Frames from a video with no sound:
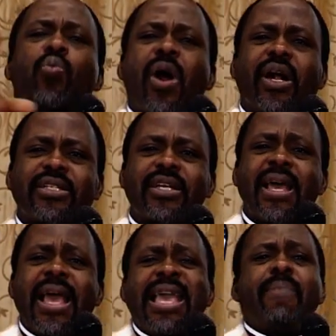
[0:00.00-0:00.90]
word,
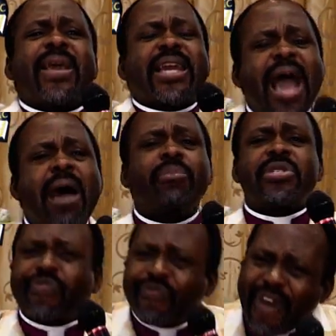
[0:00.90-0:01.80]
it
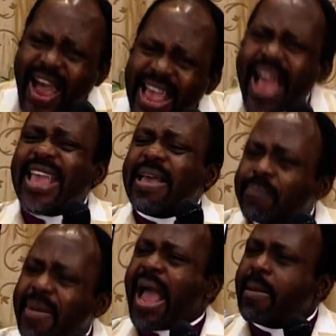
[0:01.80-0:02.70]
becomes fire in
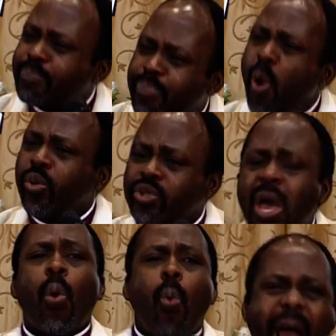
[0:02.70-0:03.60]
my bones.
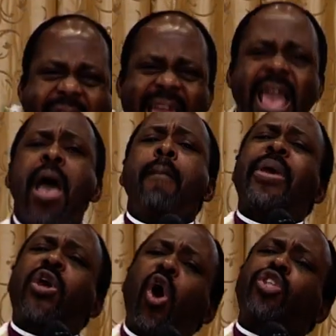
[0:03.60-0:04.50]
Why?
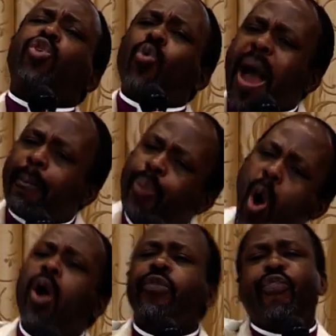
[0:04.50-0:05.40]
Because you are
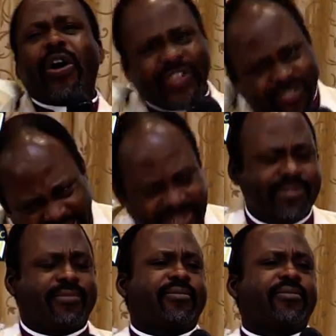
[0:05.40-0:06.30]
born for the
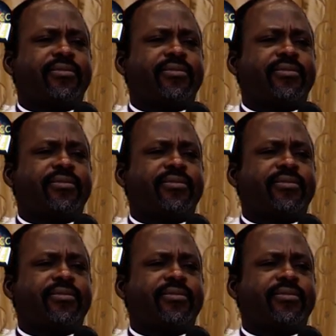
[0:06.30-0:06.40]
thing.